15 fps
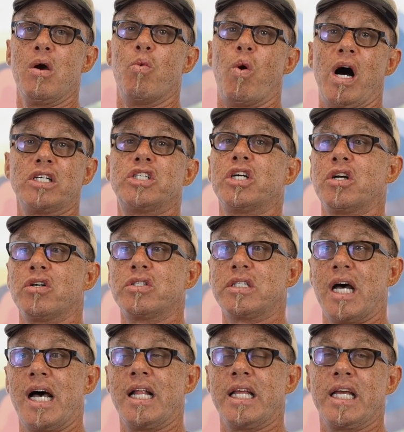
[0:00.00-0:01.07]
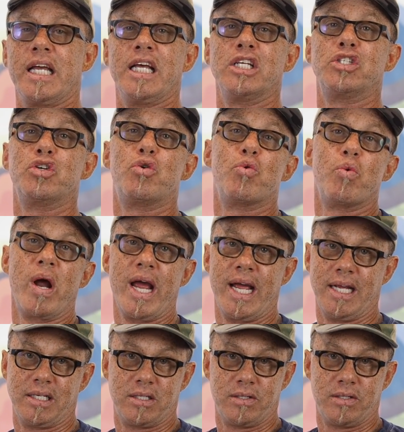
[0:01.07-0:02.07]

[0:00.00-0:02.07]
wash and go styling is great.